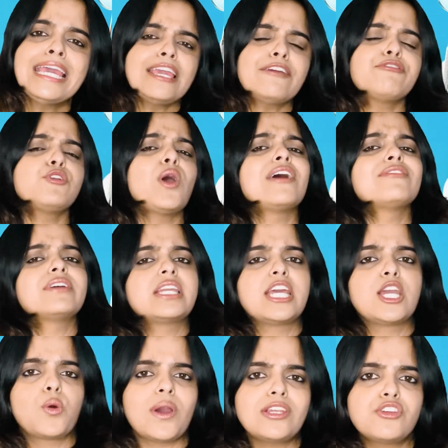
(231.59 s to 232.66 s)
If you have any
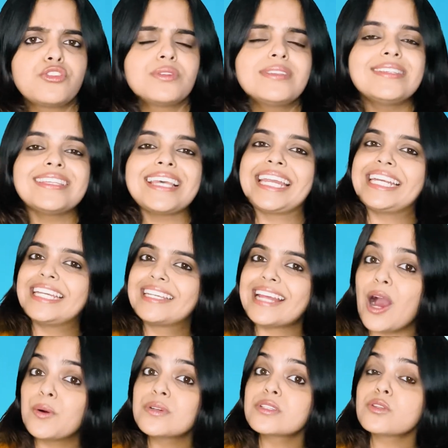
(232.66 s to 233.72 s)
questions, any
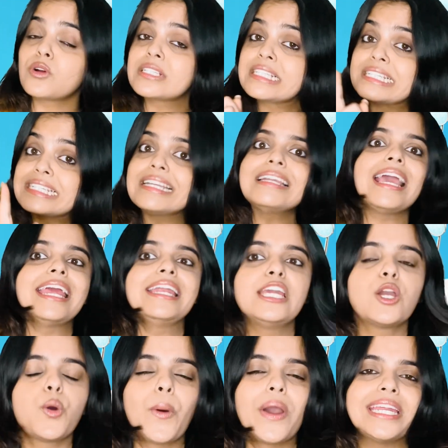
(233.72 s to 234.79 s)
doubts, or still any
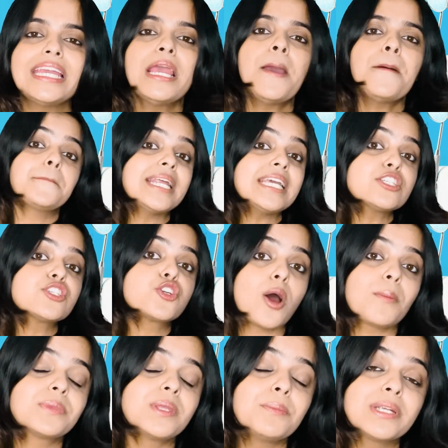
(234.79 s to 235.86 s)
query, please
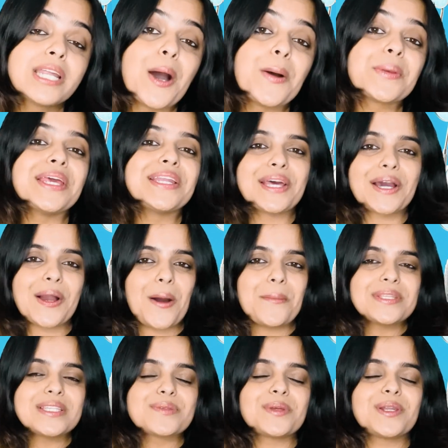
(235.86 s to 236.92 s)
drop them down in the
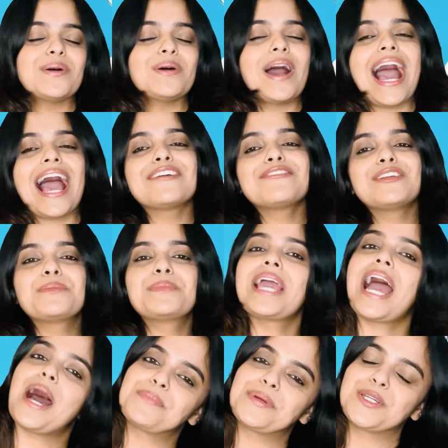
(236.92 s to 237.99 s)
comments below. I will be
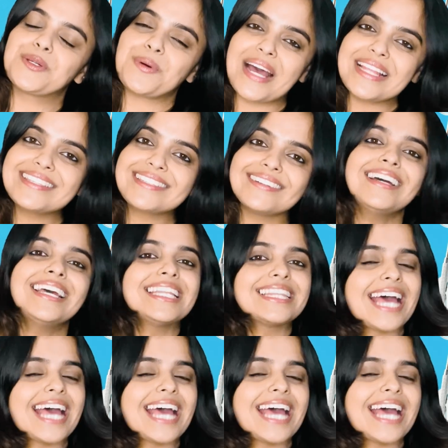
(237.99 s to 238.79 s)
happy to answer.